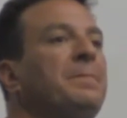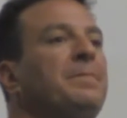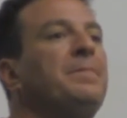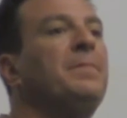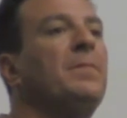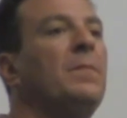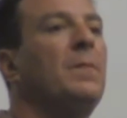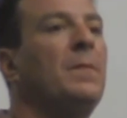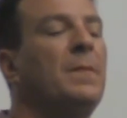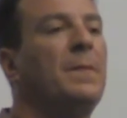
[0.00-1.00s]

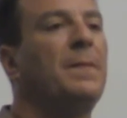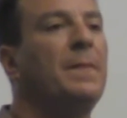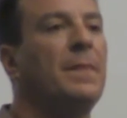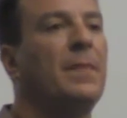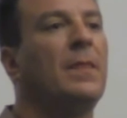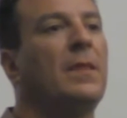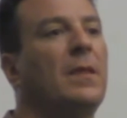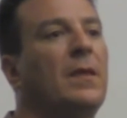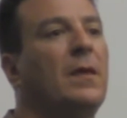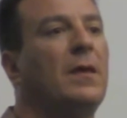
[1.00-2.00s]

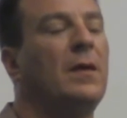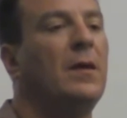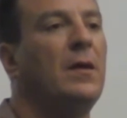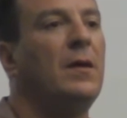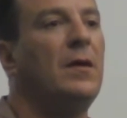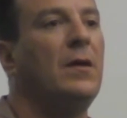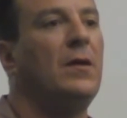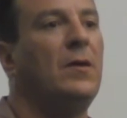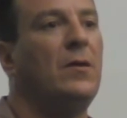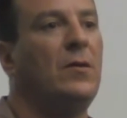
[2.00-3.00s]

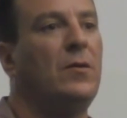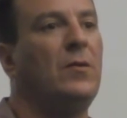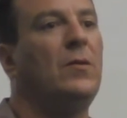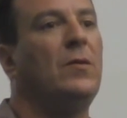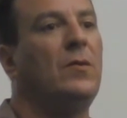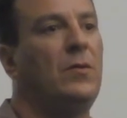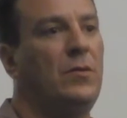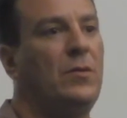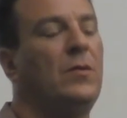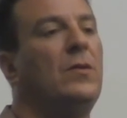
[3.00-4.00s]

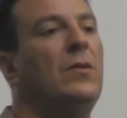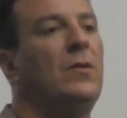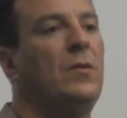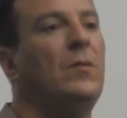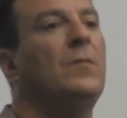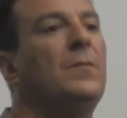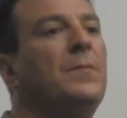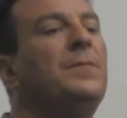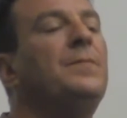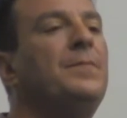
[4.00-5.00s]

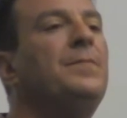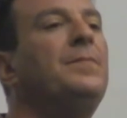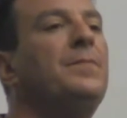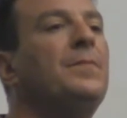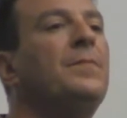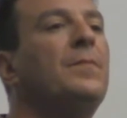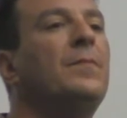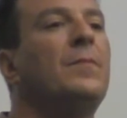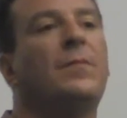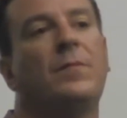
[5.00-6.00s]

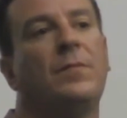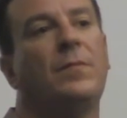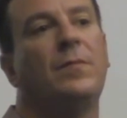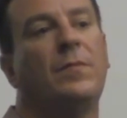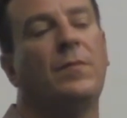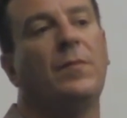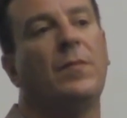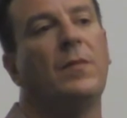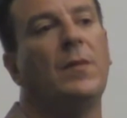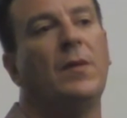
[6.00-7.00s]

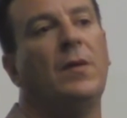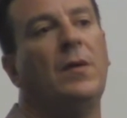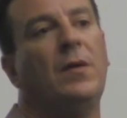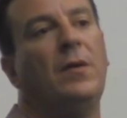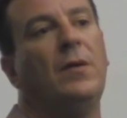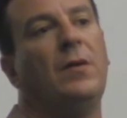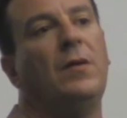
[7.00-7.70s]
Nobody speaks.